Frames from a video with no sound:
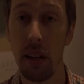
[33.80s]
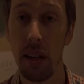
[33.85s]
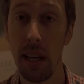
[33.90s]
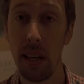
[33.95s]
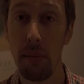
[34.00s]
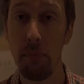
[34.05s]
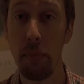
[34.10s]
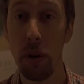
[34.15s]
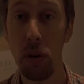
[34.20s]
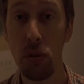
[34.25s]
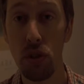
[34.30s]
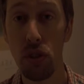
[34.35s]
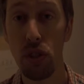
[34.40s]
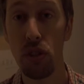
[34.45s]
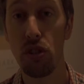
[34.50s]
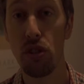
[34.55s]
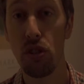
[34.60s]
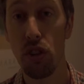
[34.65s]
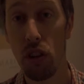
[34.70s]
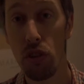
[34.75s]
In
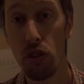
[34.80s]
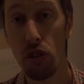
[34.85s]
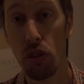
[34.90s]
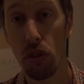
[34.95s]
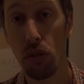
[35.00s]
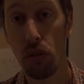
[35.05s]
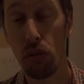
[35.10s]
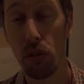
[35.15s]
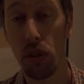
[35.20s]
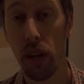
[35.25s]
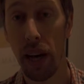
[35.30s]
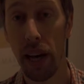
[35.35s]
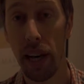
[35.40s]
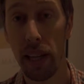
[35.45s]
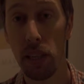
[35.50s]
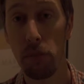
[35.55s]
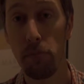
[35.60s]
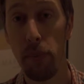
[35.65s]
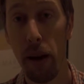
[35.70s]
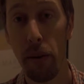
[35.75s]
most surgical
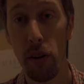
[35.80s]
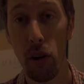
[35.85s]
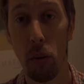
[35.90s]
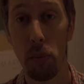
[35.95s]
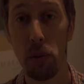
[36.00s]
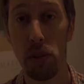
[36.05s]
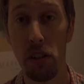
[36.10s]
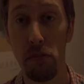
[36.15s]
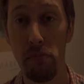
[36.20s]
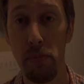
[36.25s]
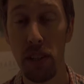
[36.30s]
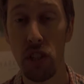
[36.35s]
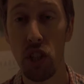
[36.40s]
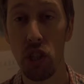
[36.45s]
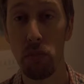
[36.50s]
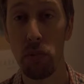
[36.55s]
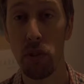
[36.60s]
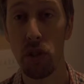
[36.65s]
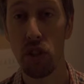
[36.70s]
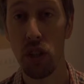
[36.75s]
and perioperative
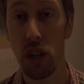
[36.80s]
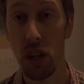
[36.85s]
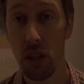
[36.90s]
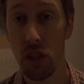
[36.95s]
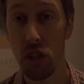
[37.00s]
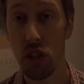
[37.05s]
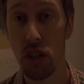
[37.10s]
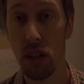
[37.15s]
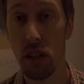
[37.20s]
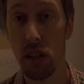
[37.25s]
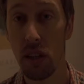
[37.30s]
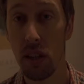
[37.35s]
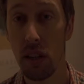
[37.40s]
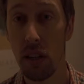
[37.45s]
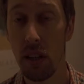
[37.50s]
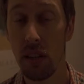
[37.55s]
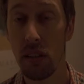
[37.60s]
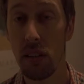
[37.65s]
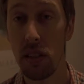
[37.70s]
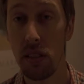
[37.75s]
medicine research,
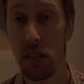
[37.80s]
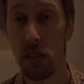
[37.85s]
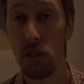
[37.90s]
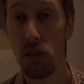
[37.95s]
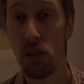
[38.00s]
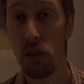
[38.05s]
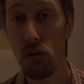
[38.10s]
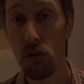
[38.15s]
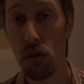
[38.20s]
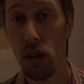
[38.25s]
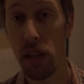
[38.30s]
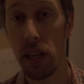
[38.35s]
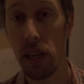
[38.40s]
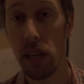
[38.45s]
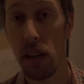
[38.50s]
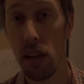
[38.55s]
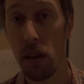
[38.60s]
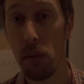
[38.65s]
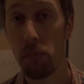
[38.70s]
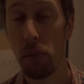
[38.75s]
this is
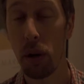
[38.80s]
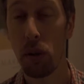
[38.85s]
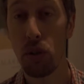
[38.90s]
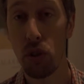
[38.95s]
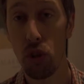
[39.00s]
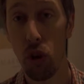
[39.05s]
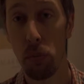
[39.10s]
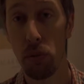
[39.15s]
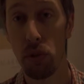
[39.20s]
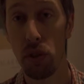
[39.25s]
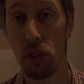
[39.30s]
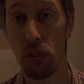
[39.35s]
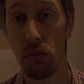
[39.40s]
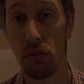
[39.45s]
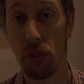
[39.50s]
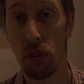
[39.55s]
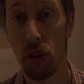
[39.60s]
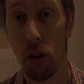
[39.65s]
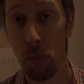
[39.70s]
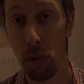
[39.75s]
usually
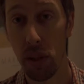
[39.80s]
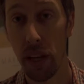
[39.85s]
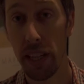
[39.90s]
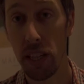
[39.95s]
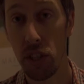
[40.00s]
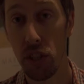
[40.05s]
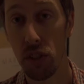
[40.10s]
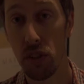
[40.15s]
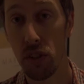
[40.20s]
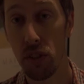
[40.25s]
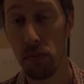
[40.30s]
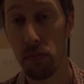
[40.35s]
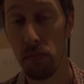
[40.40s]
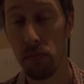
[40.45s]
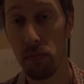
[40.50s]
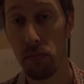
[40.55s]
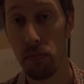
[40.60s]
post-operative complications.